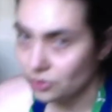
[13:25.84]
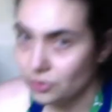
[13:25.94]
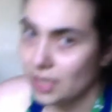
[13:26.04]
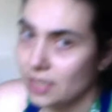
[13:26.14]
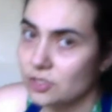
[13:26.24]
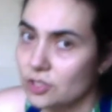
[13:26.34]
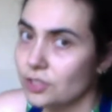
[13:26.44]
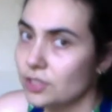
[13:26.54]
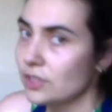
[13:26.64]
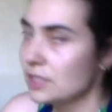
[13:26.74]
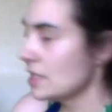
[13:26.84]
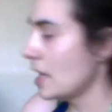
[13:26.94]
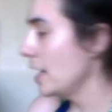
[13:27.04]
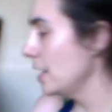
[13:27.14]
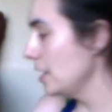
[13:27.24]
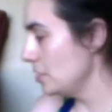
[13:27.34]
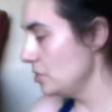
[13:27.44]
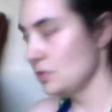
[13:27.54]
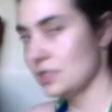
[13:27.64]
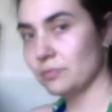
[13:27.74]
is turn to the side and do
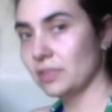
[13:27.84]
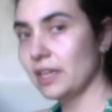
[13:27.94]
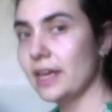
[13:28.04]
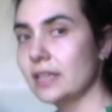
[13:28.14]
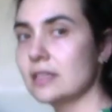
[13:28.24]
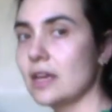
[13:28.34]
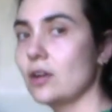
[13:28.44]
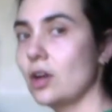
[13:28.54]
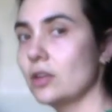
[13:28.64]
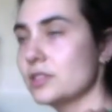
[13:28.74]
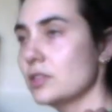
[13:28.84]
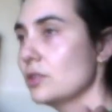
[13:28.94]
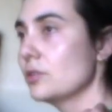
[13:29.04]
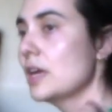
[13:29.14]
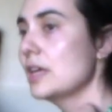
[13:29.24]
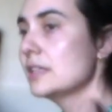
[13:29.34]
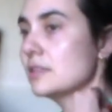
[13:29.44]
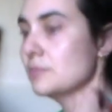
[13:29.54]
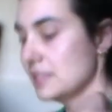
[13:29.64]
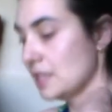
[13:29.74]
some legs and also some
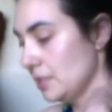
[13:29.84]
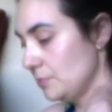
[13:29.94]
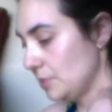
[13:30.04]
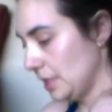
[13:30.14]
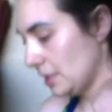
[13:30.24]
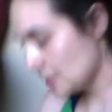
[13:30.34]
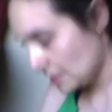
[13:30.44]
side planks.